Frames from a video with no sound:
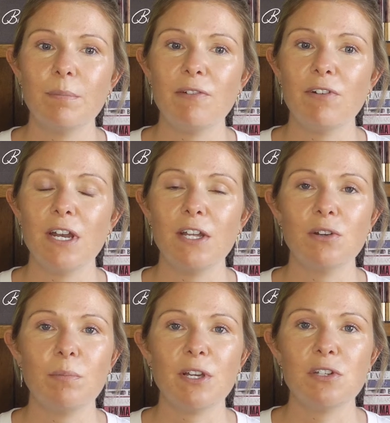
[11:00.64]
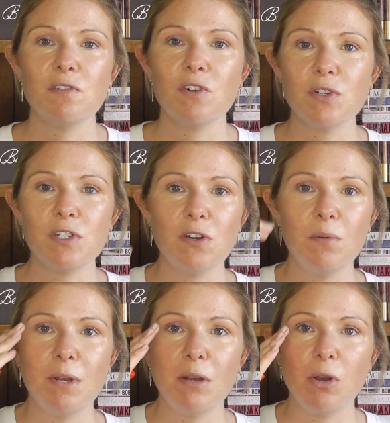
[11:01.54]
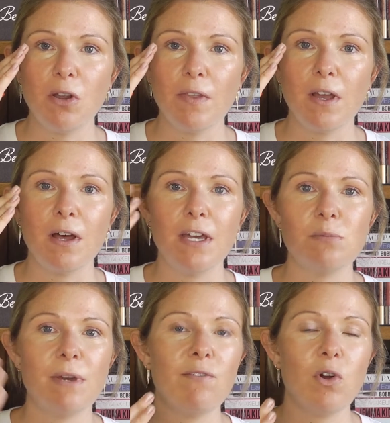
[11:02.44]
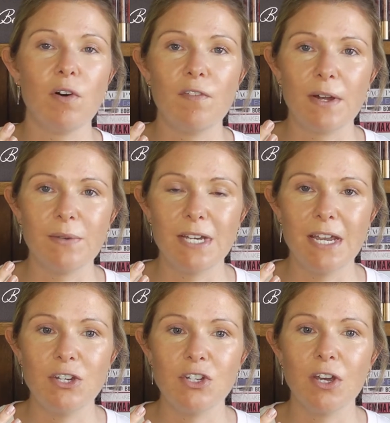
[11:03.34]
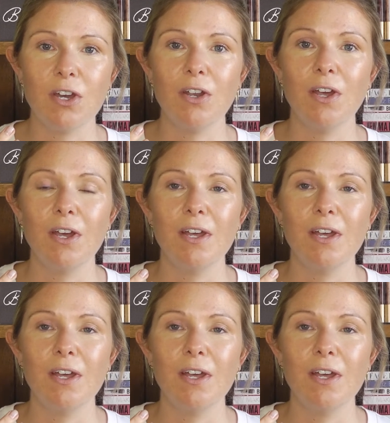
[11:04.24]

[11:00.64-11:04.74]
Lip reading: to be really good because you've gone so minimal on the eyes, we haven't got foundation.